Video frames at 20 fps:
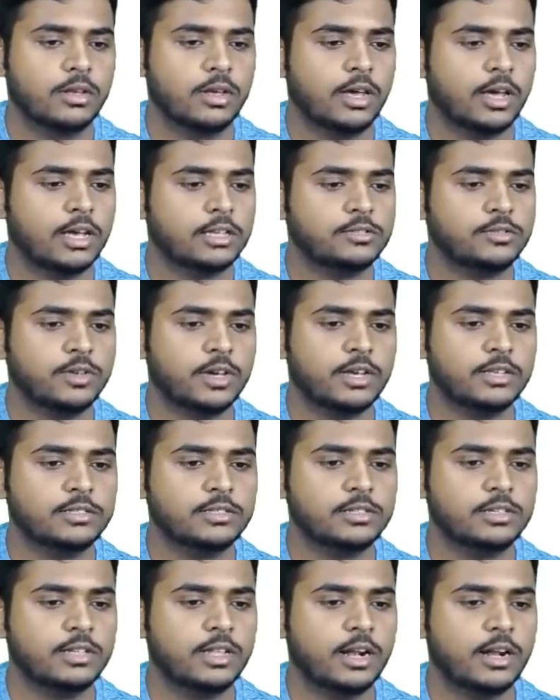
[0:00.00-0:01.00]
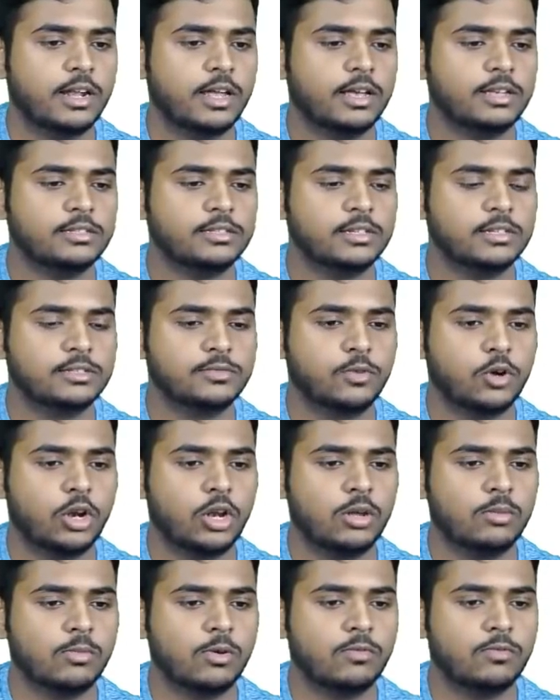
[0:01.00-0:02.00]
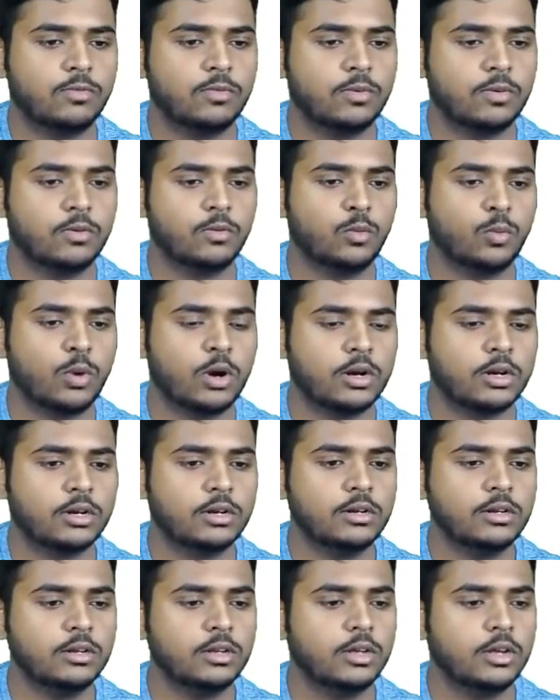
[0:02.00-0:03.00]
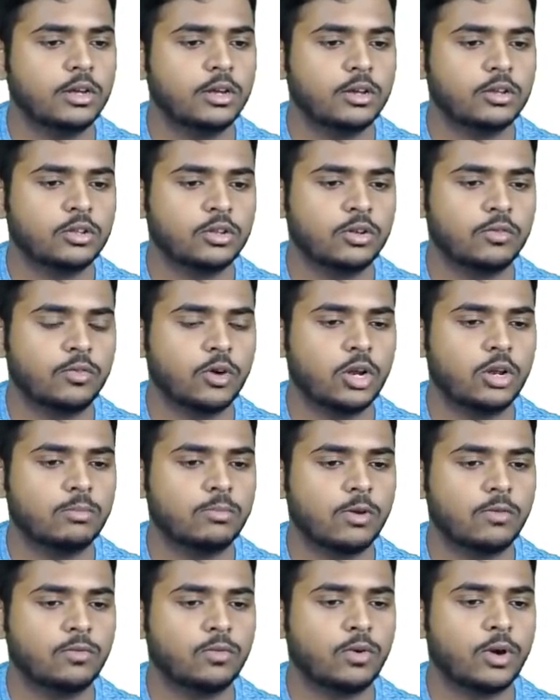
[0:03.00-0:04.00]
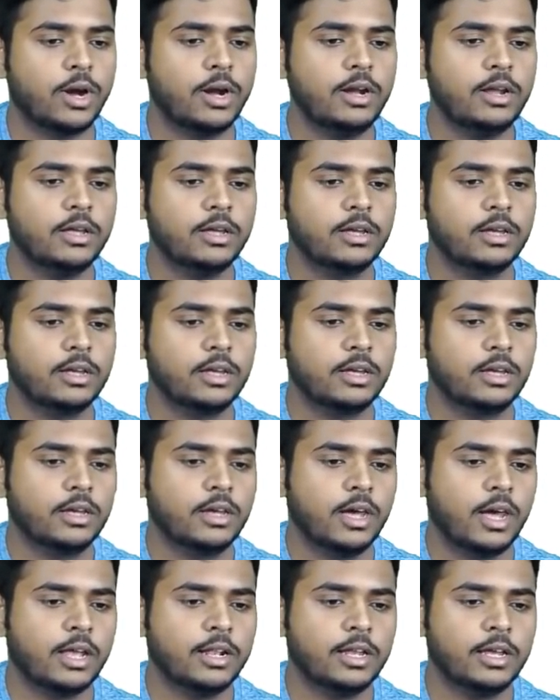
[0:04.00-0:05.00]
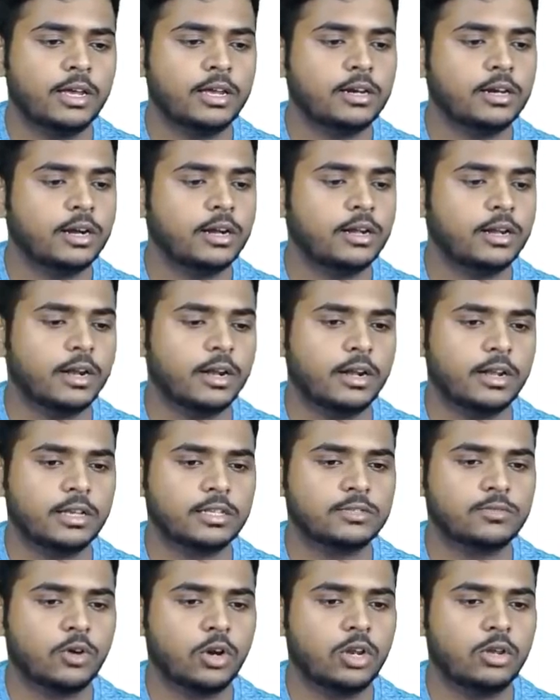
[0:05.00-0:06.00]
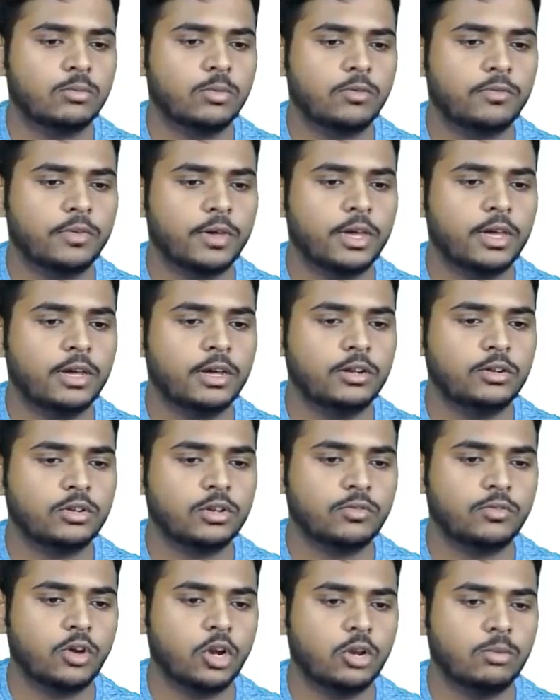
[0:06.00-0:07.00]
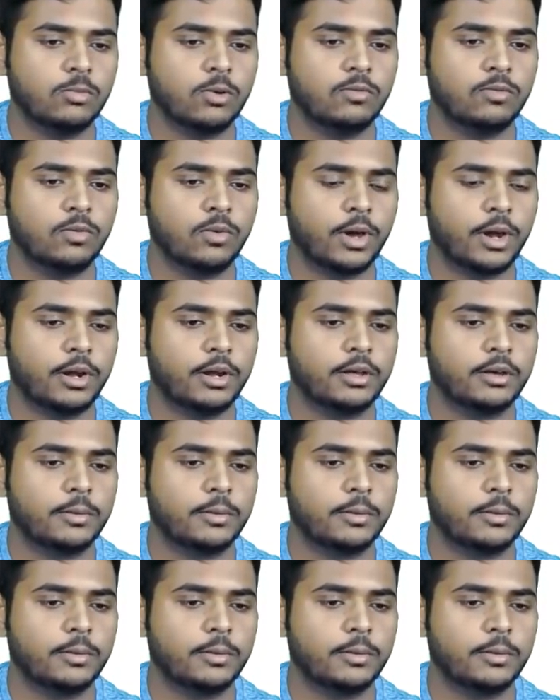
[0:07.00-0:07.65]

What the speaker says: As we can see that S is volume of water to the volume of void, and air content is volume of air to the volume of void.